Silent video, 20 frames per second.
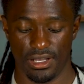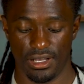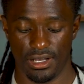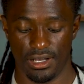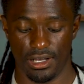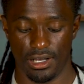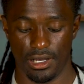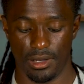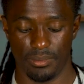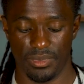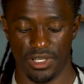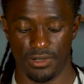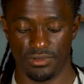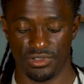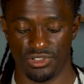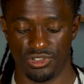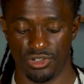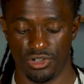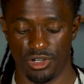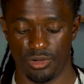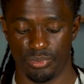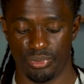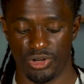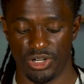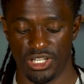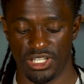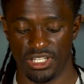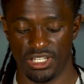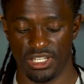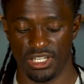Um, it was doing
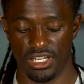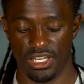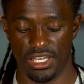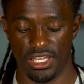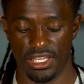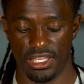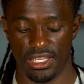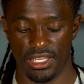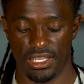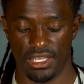pretty good.